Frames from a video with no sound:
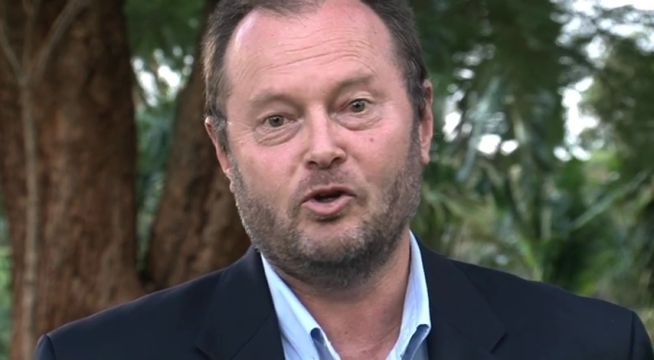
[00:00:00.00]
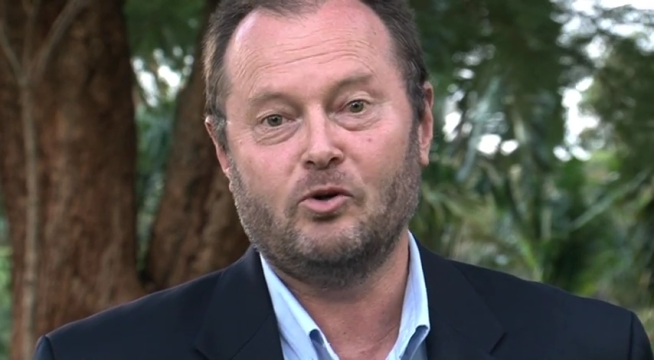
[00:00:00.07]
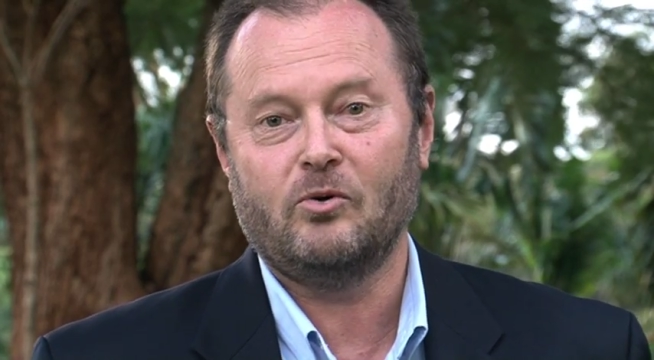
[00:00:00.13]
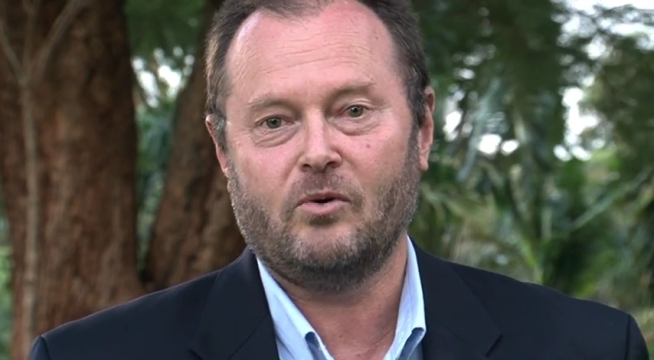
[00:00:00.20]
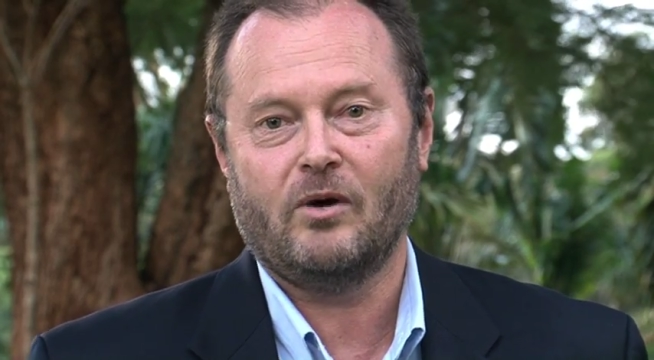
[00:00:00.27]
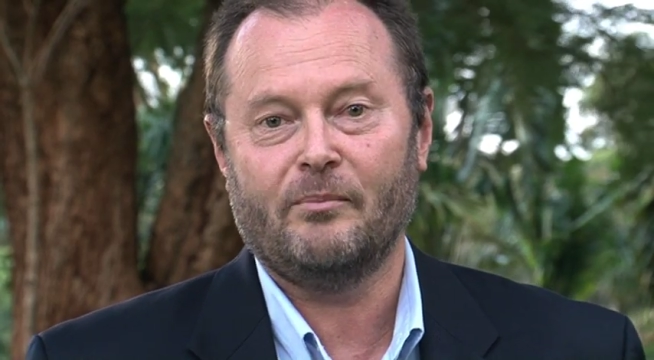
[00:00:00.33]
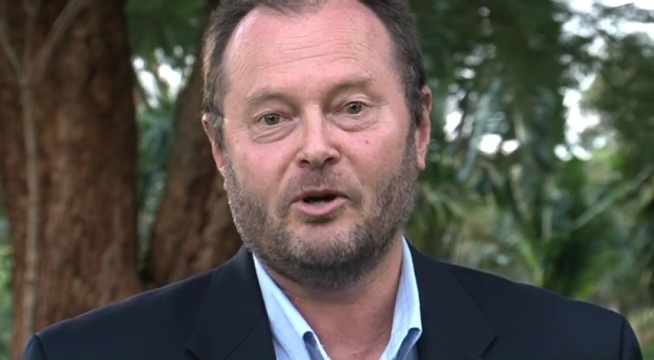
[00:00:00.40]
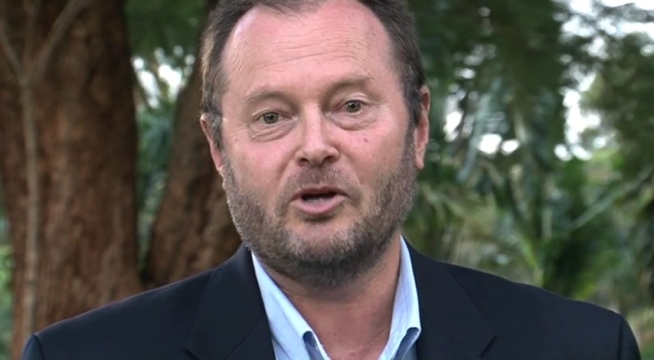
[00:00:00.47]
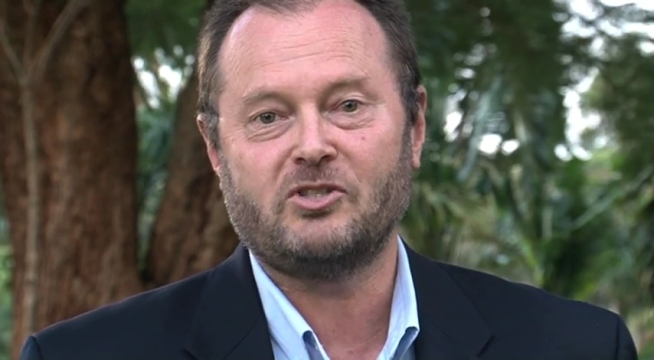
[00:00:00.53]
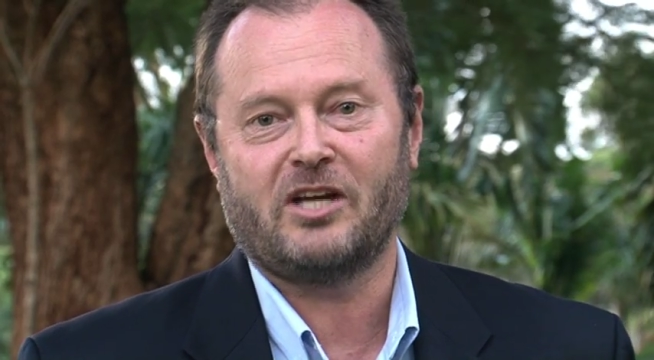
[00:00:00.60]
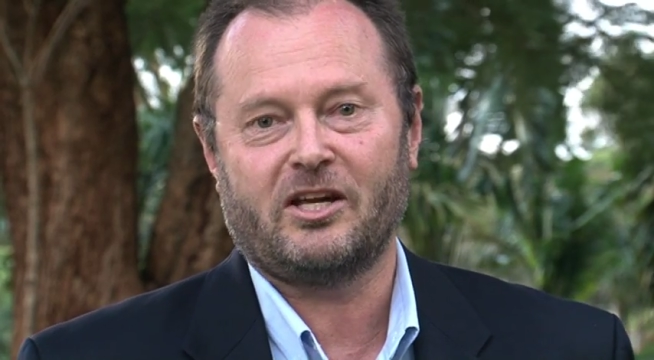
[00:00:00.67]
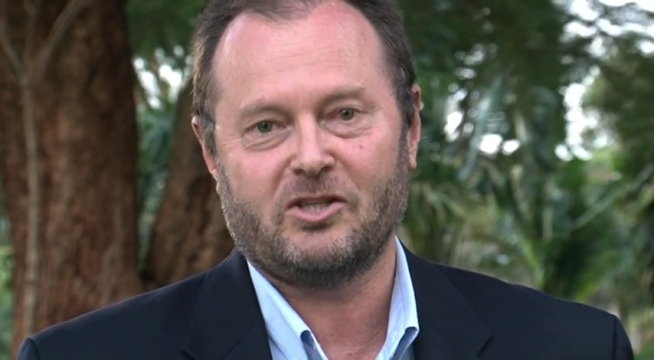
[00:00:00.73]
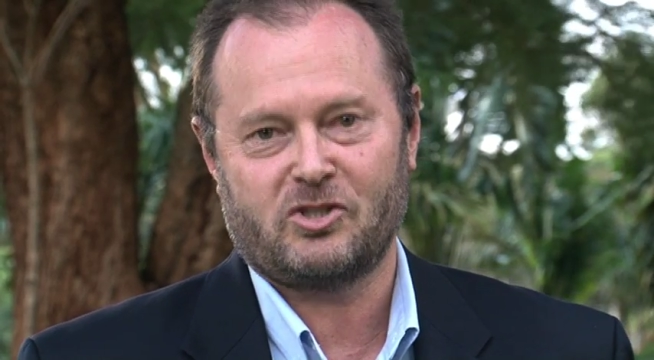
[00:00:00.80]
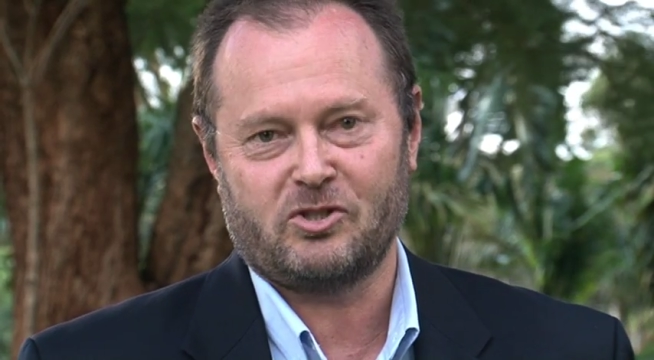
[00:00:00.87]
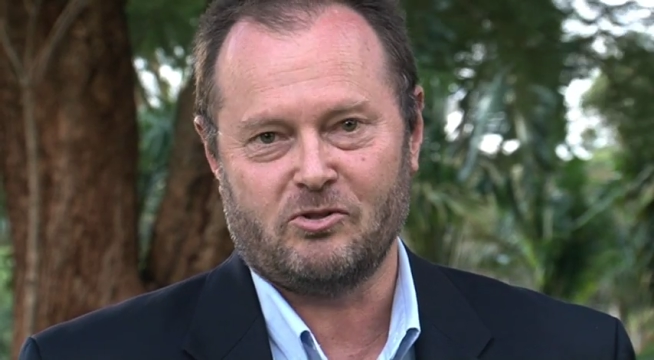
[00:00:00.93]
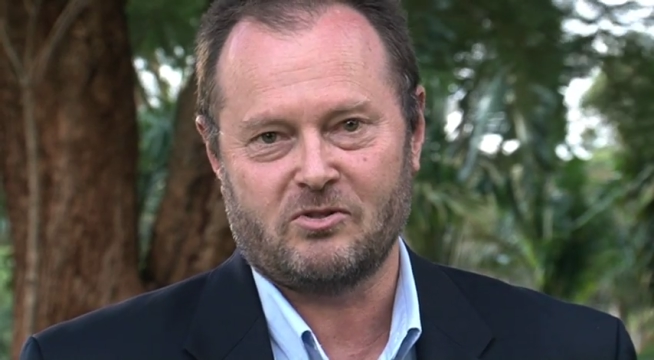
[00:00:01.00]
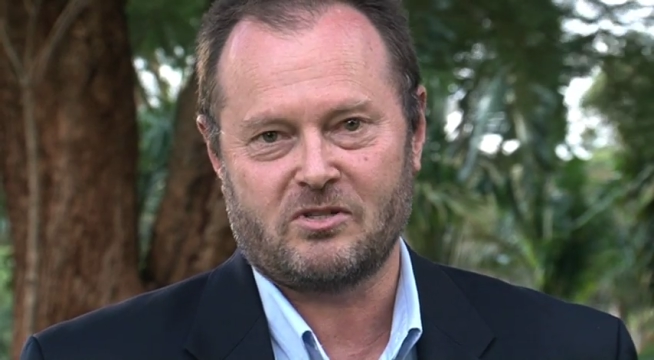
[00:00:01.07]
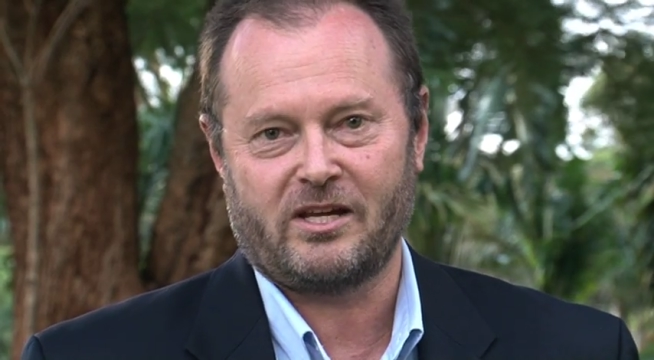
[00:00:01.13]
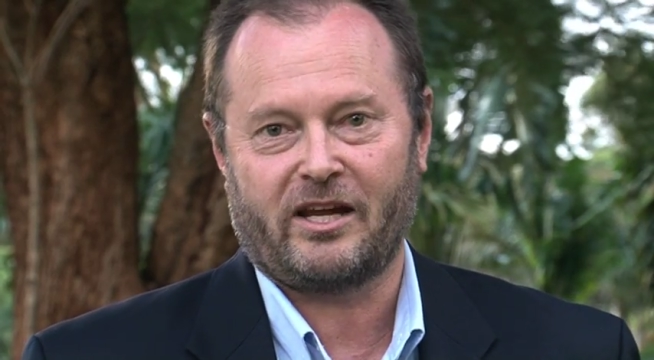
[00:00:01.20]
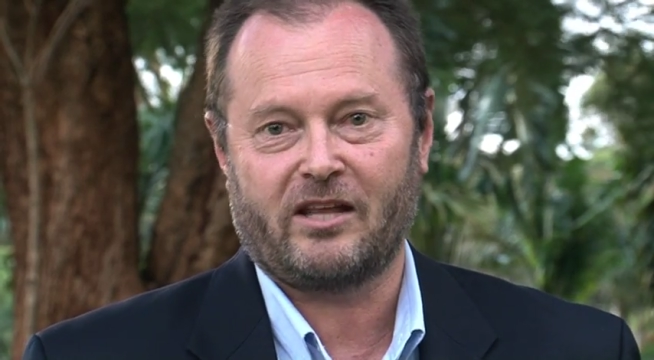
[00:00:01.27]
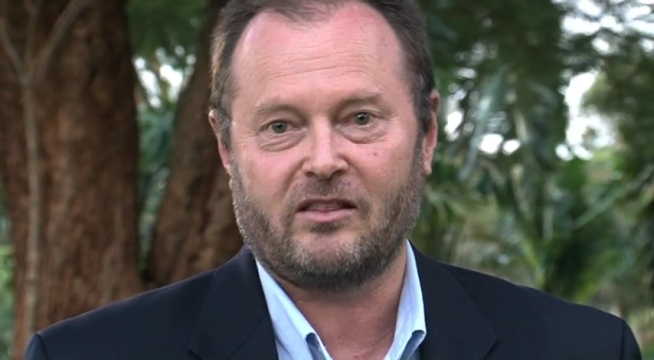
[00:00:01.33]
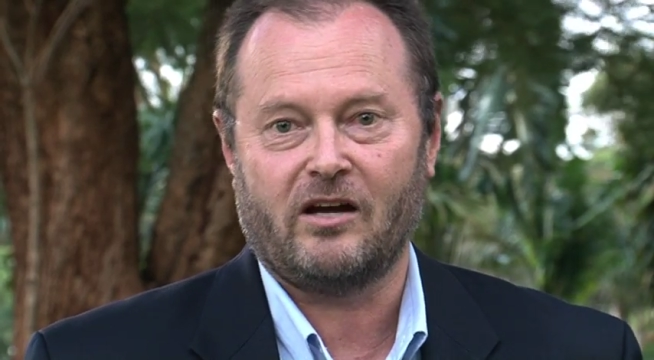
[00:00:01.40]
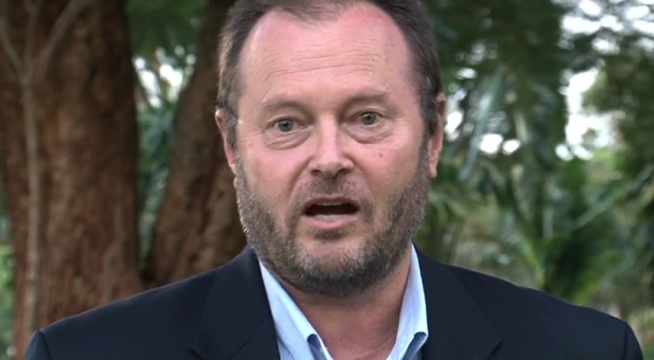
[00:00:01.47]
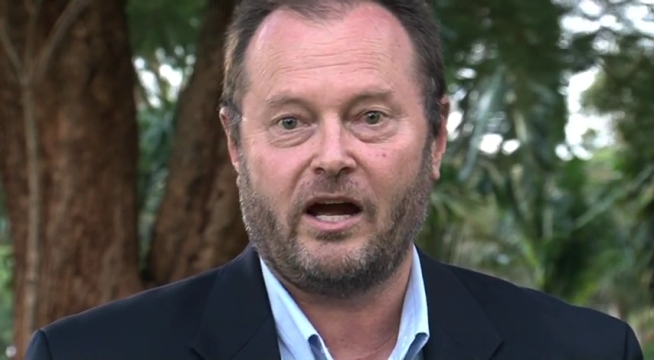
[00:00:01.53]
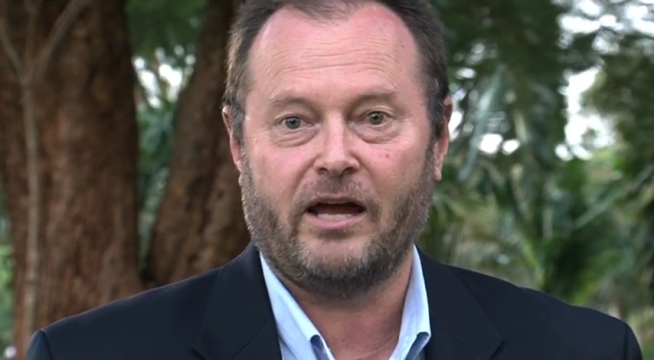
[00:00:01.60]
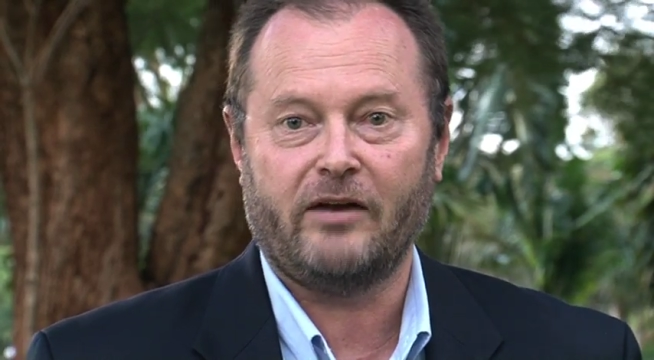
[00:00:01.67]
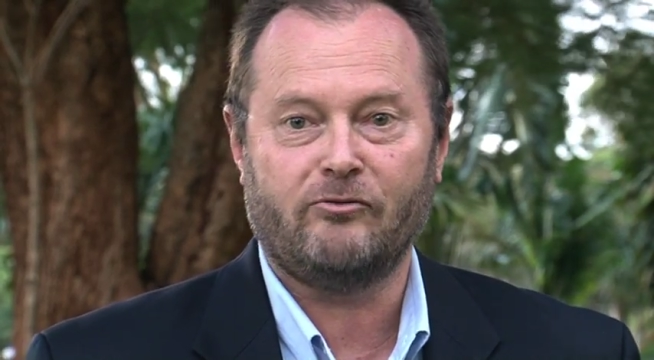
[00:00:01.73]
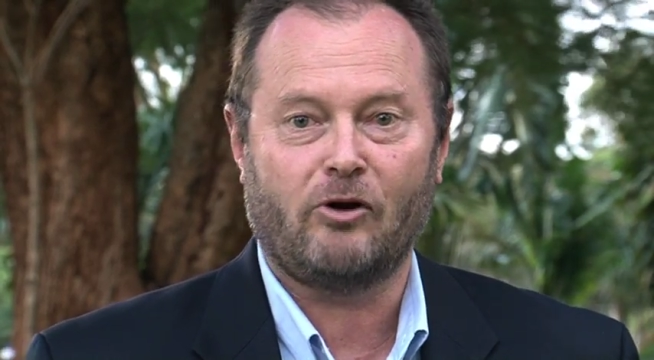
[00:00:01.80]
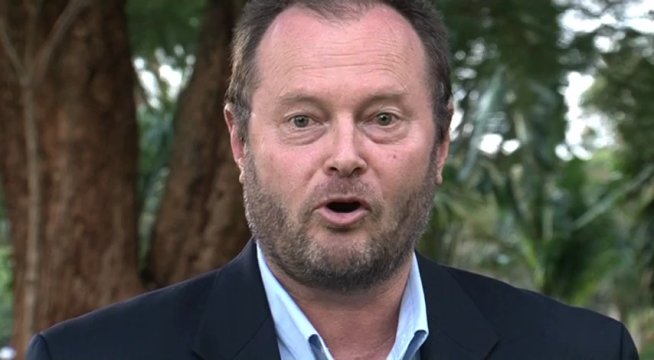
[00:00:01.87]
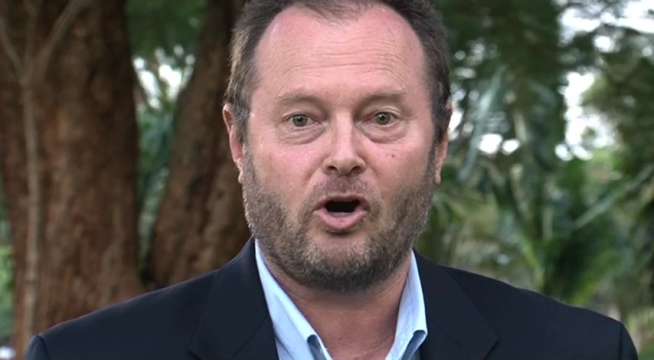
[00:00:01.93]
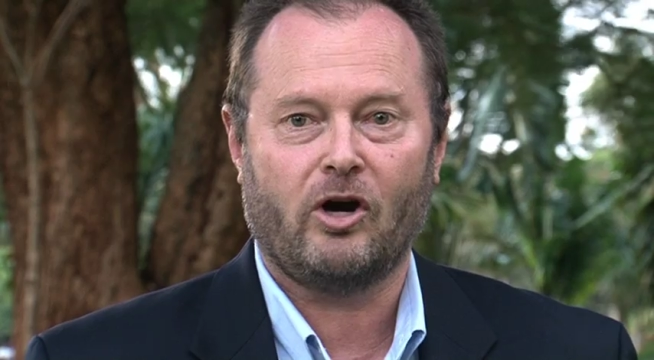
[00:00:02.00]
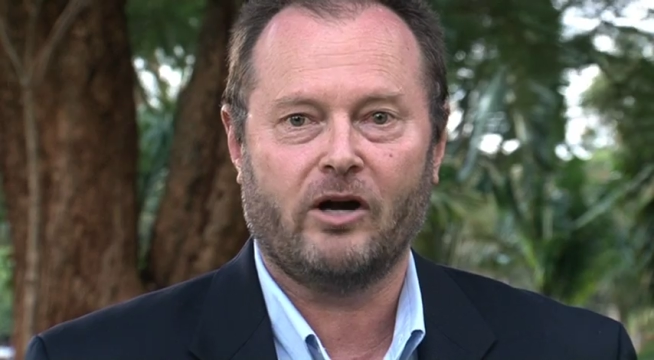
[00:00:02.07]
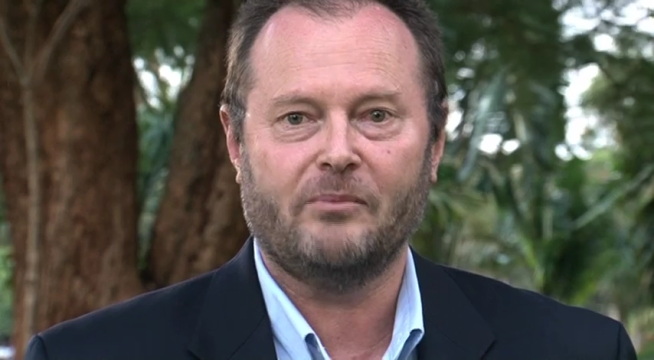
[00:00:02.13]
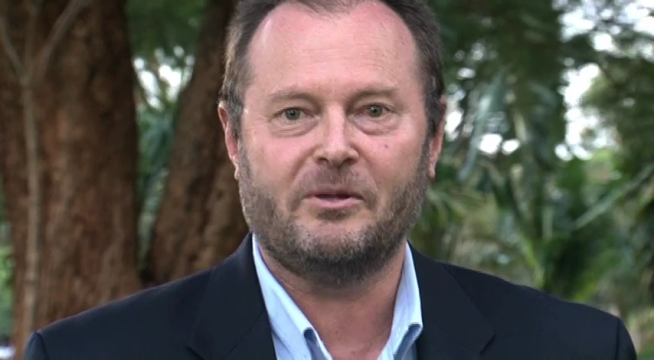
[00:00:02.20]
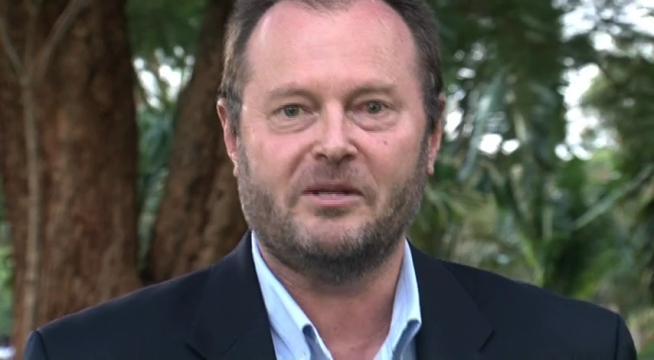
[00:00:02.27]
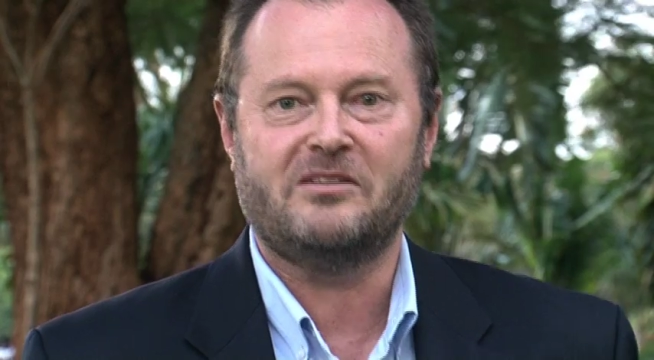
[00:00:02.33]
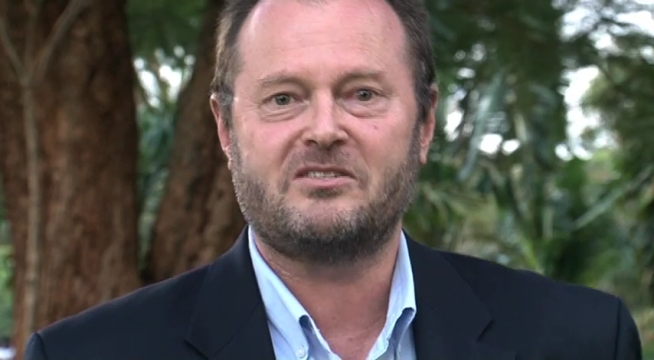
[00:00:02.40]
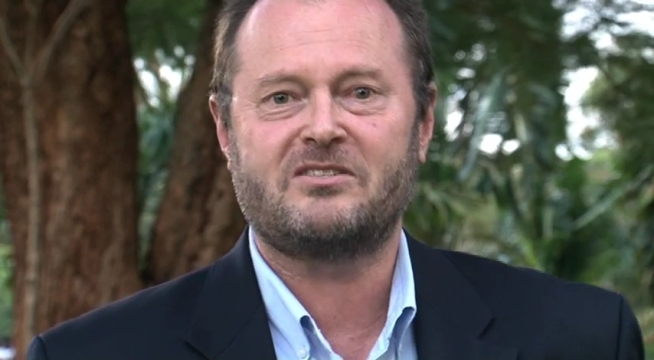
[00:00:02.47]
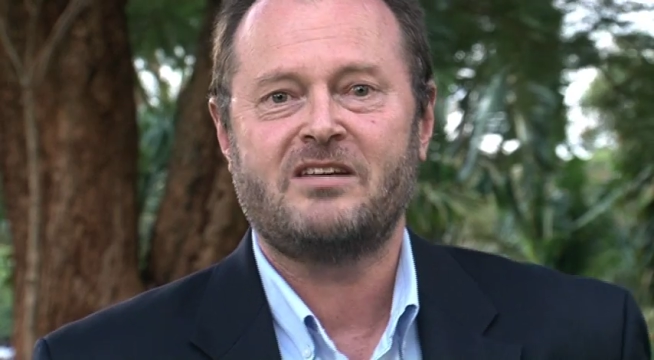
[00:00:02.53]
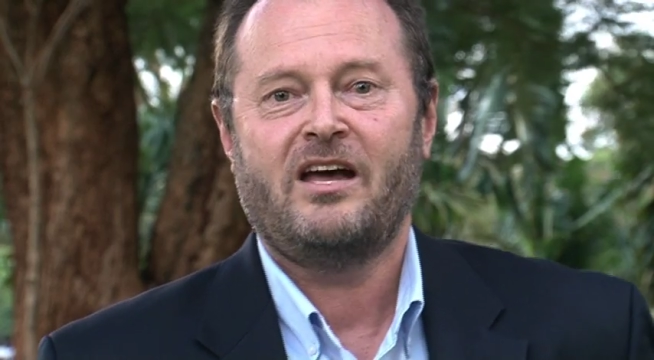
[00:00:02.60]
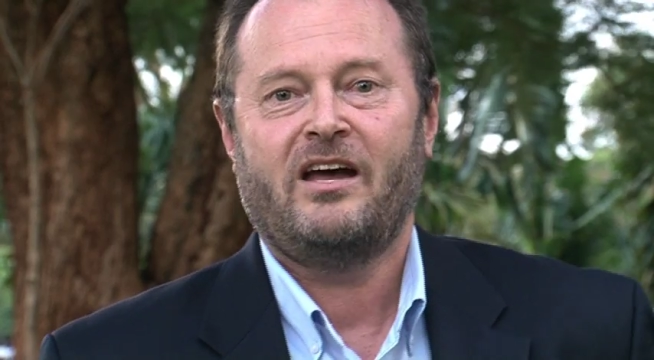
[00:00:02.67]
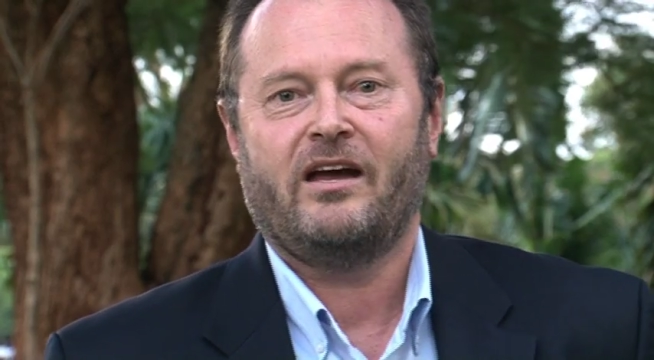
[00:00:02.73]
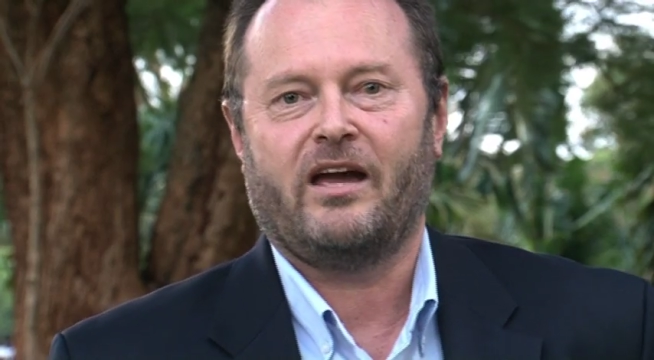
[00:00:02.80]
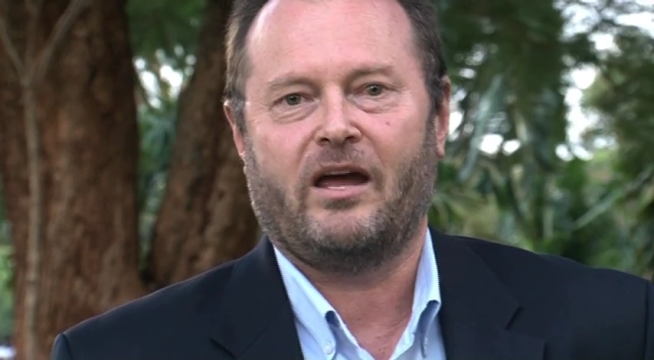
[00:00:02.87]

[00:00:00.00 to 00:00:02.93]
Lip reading: new emerging issues like the hydrocarbons